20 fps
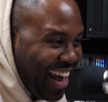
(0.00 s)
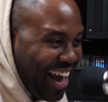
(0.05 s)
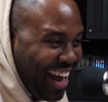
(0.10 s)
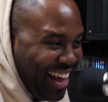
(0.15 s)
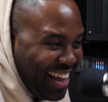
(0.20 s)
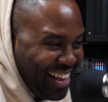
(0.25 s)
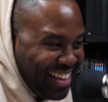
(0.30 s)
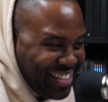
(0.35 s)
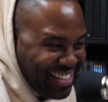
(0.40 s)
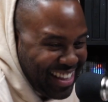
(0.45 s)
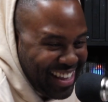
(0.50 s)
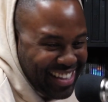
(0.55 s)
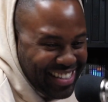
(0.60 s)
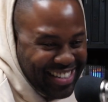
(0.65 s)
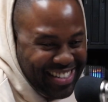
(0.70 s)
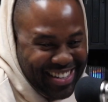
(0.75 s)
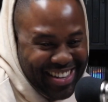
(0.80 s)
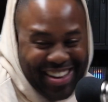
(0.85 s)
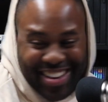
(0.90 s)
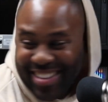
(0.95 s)
That song
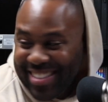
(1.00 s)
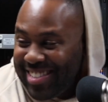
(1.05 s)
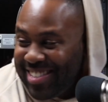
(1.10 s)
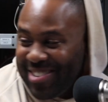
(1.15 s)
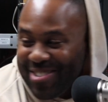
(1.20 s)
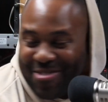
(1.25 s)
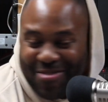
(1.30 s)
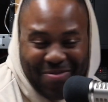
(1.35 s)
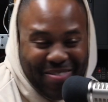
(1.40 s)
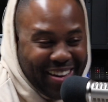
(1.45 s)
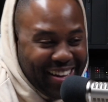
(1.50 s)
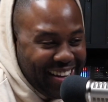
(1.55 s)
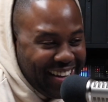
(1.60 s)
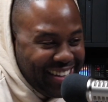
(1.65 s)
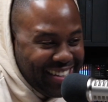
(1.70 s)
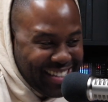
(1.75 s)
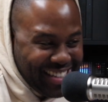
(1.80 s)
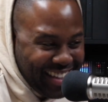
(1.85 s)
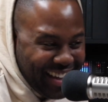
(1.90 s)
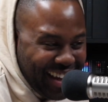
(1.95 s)
too hard to be that
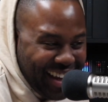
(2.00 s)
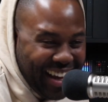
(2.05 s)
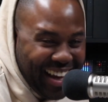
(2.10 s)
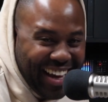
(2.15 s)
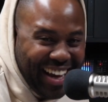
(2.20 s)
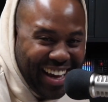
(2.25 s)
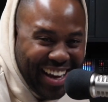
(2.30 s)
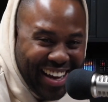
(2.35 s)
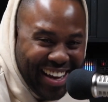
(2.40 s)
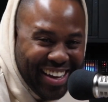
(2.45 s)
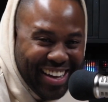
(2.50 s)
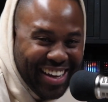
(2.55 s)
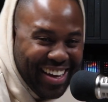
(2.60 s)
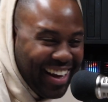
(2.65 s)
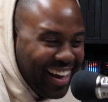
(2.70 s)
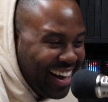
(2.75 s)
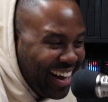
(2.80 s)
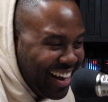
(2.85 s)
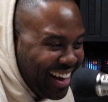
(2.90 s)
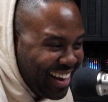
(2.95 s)
short. It's like
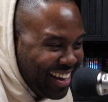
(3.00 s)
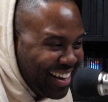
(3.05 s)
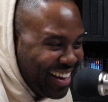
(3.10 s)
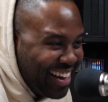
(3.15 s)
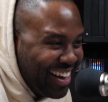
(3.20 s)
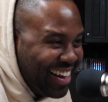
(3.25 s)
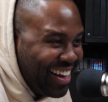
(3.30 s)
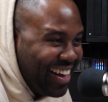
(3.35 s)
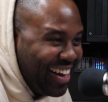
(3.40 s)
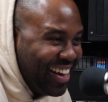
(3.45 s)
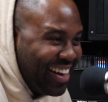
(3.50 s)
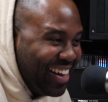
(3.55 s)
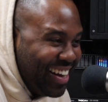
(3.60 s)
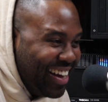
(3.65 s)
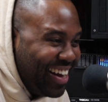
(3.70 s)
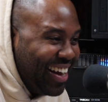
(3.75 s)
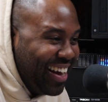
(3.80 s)
an interlude.